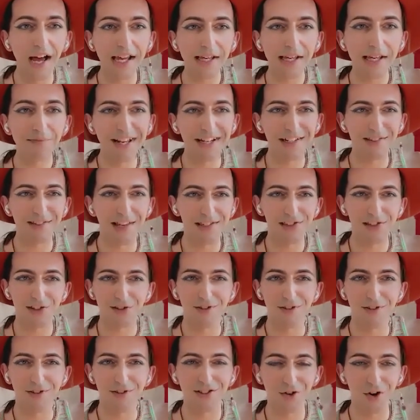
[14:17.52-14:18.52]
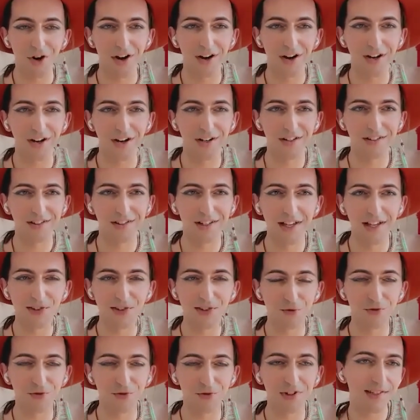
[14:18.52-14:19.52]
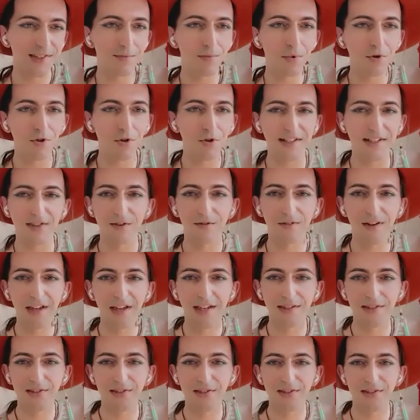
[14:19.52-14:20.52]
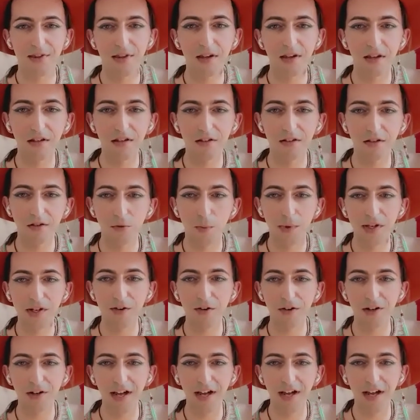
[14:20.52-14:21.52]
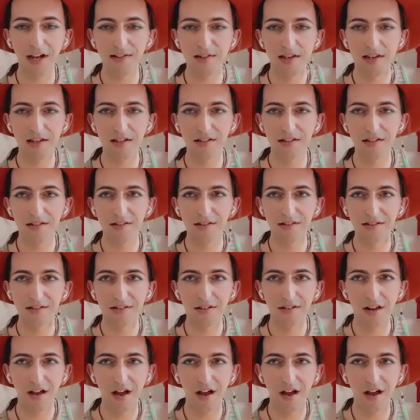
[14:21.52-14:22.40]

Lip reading: iMetadata renderer is a really simple interface that we created.